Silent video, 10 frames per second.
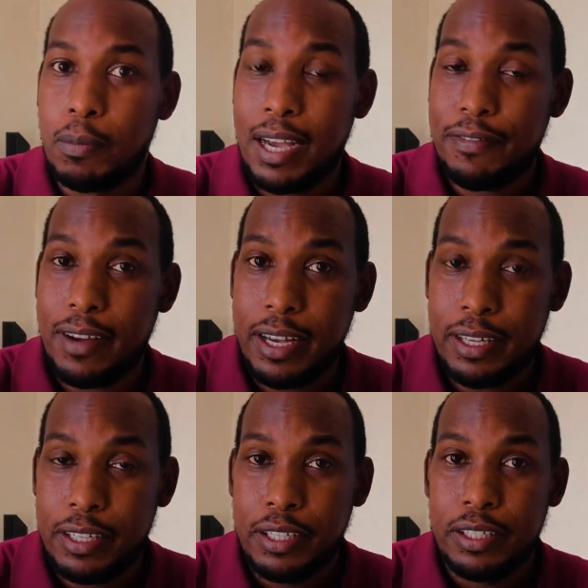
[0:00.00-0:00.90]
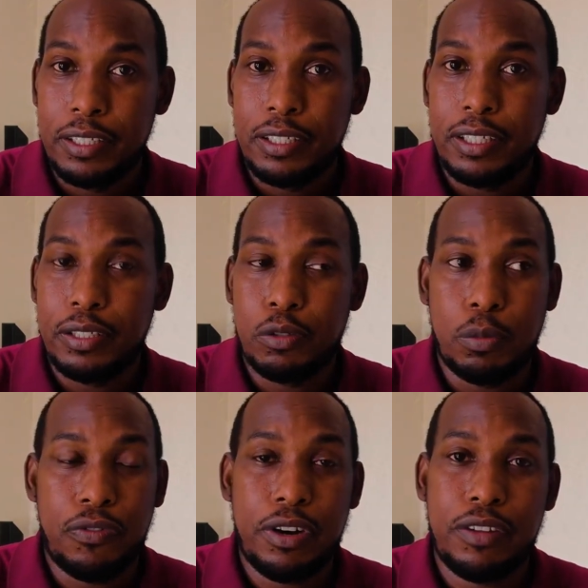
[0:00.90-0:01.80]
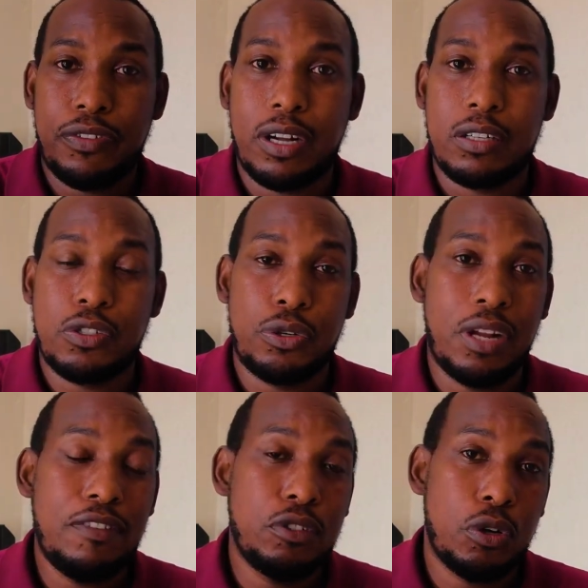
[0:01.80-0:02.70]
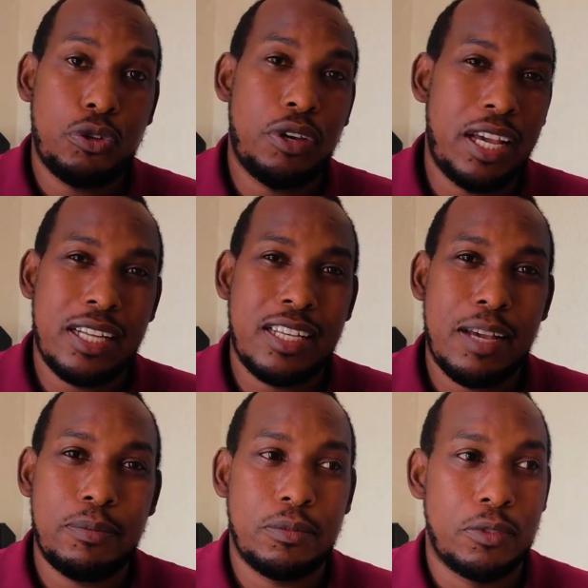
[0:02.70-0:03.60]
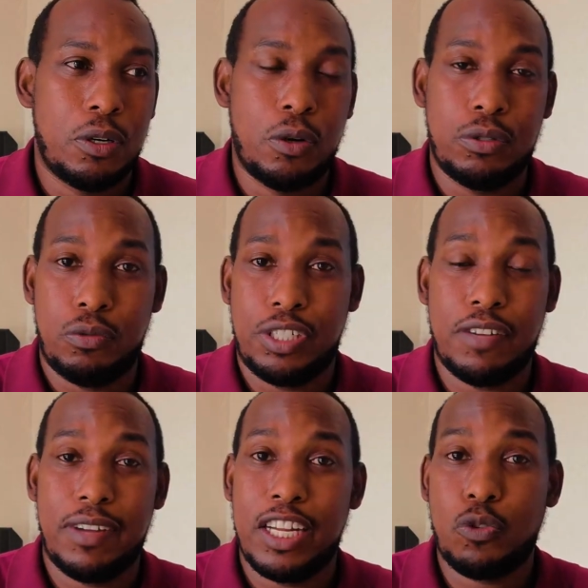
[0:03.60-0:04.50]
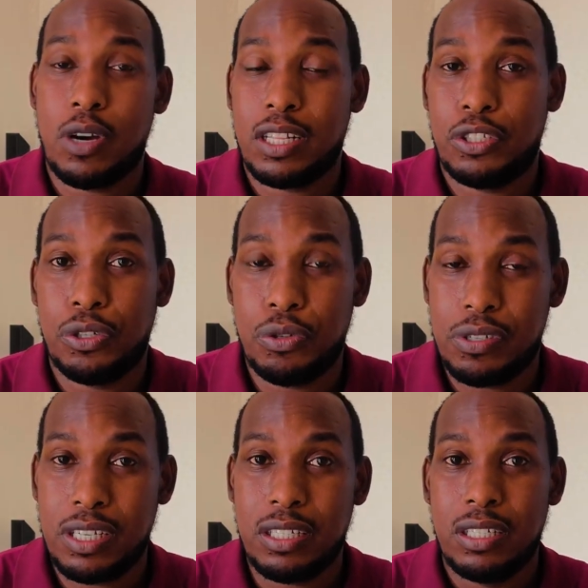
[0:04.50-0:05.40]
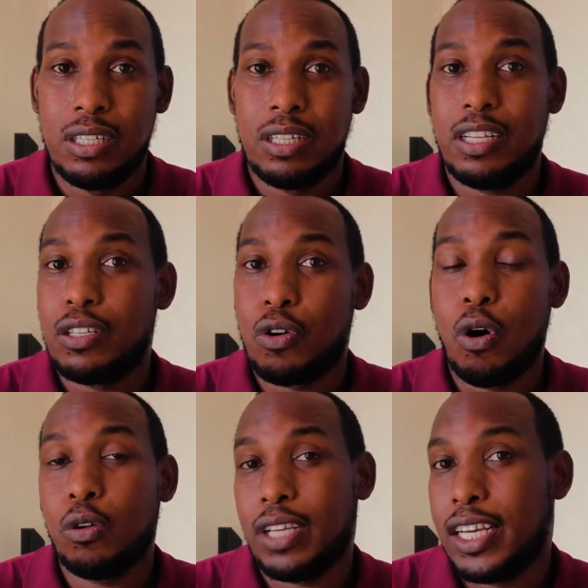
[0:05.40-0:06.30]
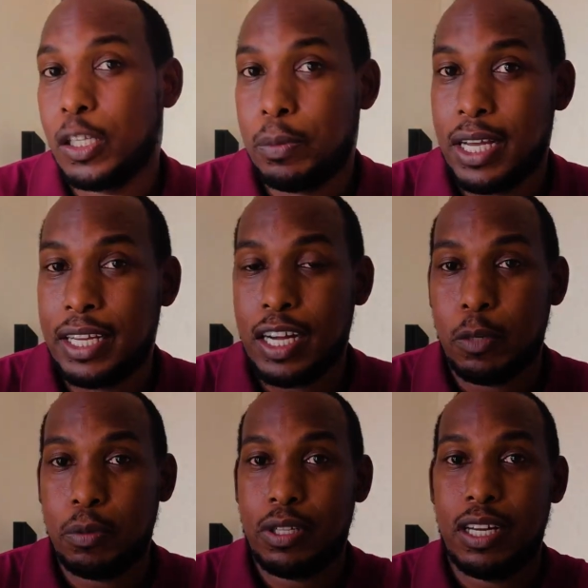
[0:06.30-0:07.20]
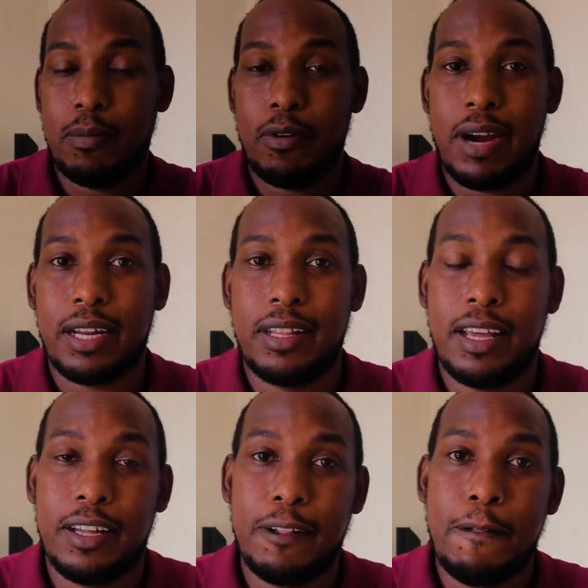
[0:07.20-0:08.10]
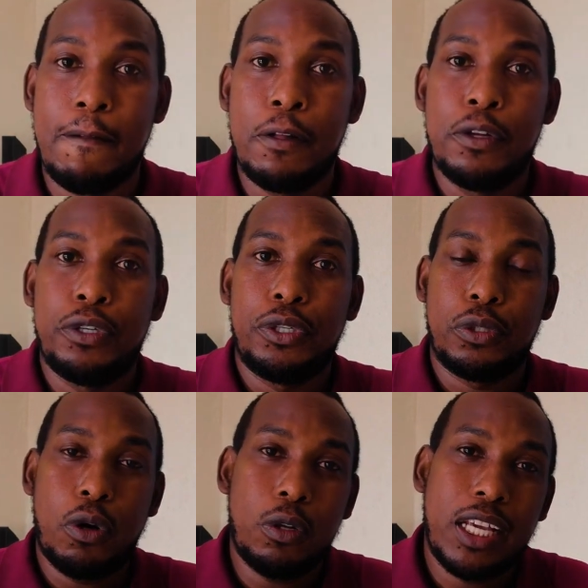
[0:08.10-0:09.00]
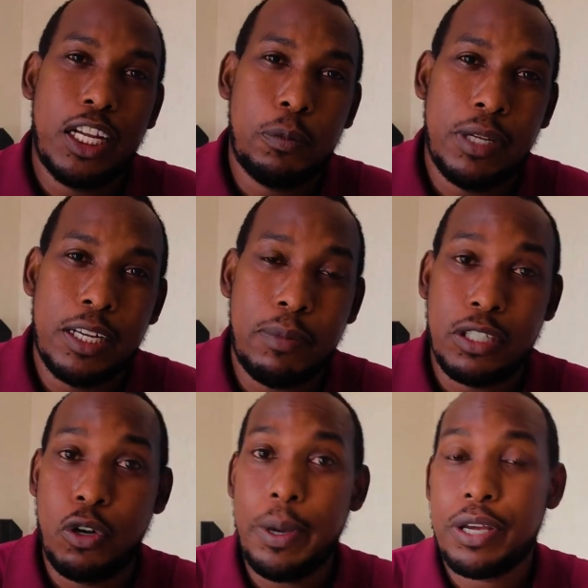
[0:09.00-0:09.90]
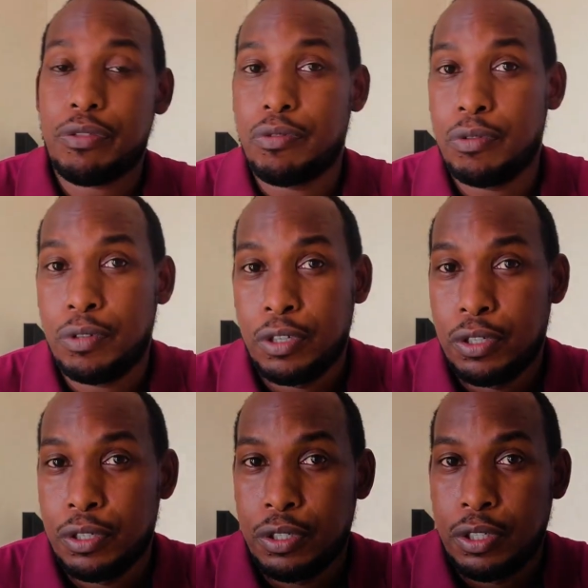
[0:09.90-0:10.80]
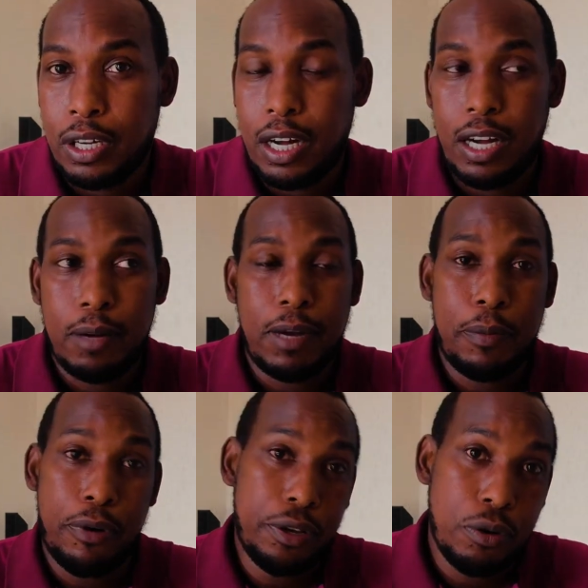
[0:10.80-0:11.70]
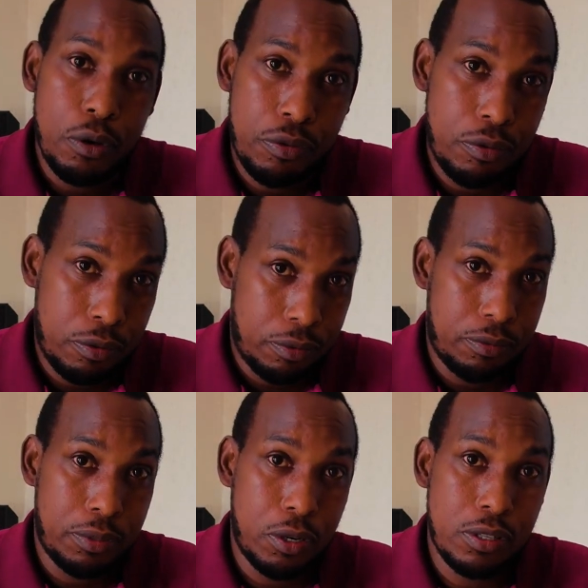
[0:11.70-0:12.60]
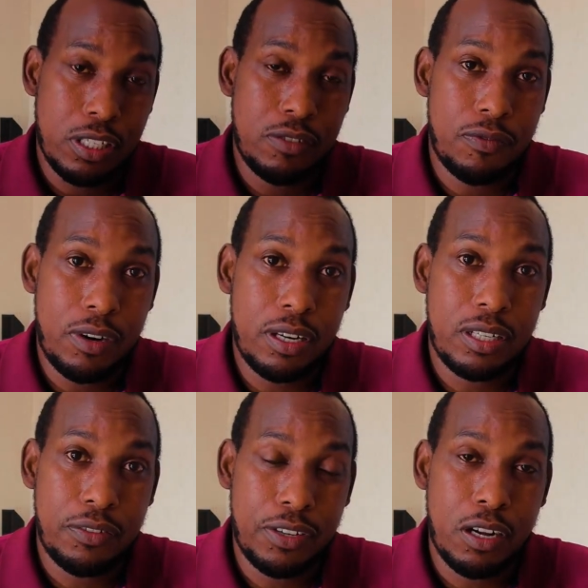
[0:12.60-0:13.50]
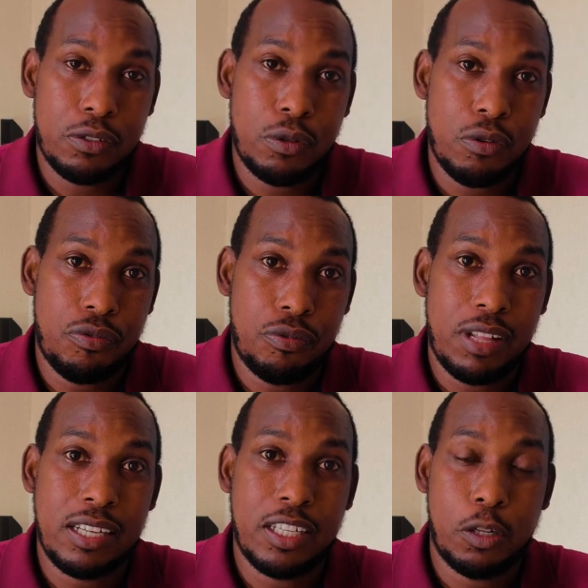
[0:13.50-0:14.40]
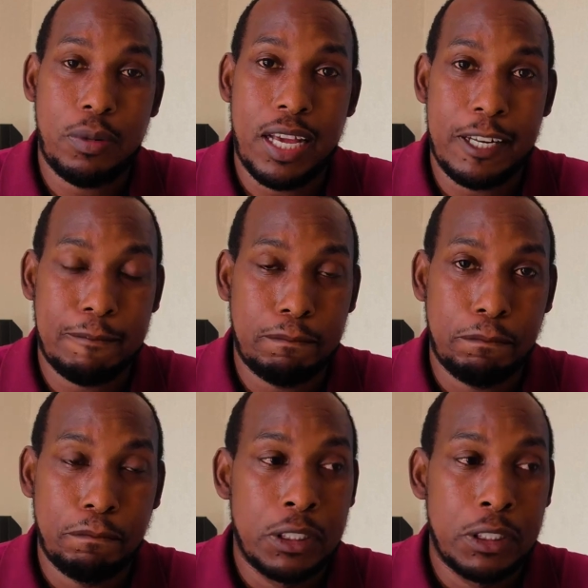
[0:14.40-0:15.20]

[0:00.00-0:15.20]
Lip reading: your MiFi, it will be very difficult. So you have to load your airtime on whichever network that you're using, then call their helpline. I'll put the number right there. You'll call their helpline, but going through, I pray you go through, because it's very difficult to go through that helpline.